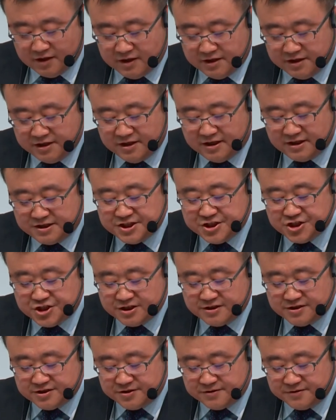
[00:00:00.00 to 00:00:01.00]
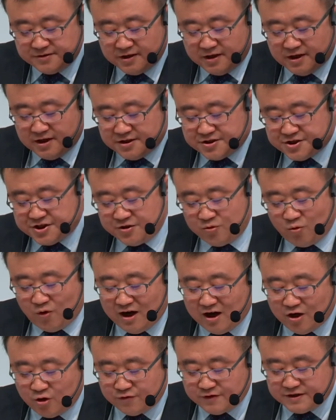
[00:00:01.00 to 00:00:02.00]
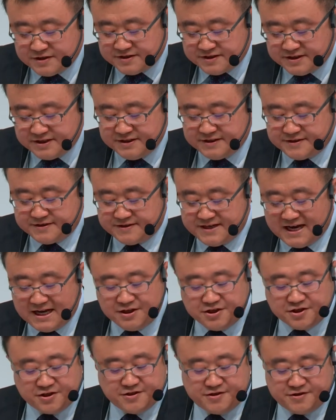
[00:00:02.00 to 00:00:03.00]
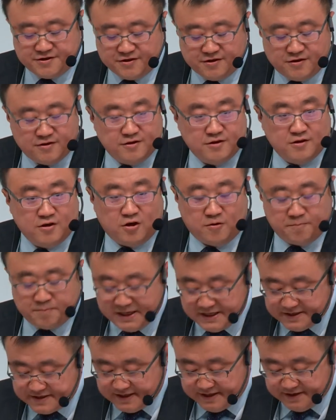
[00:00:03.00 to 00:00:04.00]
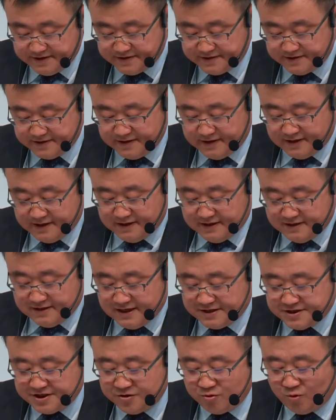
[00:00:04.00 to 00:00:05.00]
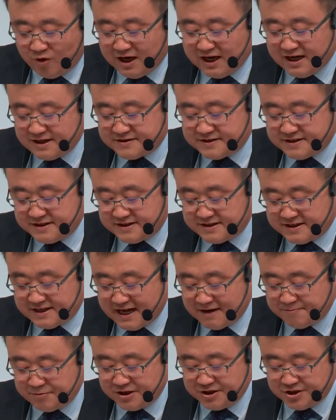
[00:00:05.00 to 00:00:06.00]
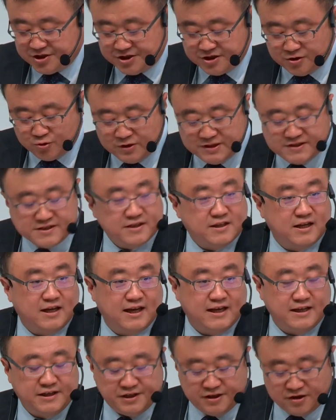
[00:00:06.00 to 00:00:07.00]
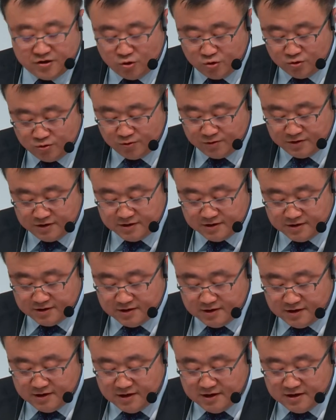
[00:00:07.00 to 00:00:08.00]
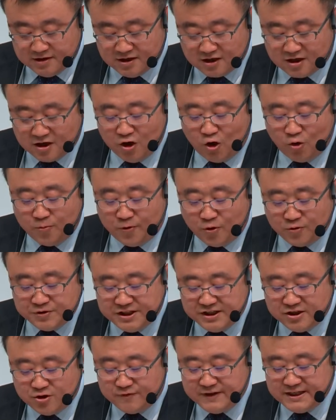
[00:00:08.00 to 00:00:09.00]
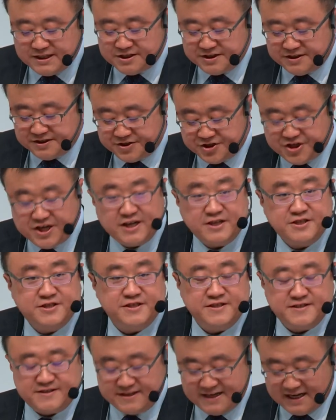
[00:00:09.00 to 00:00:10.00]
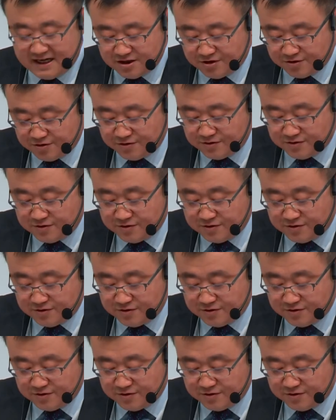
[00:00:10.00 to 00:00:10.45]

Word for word: In addition, Tsinghua overseas centers or bases that Tsinghua has established recently include the Global Innovation Exchange in Seattle,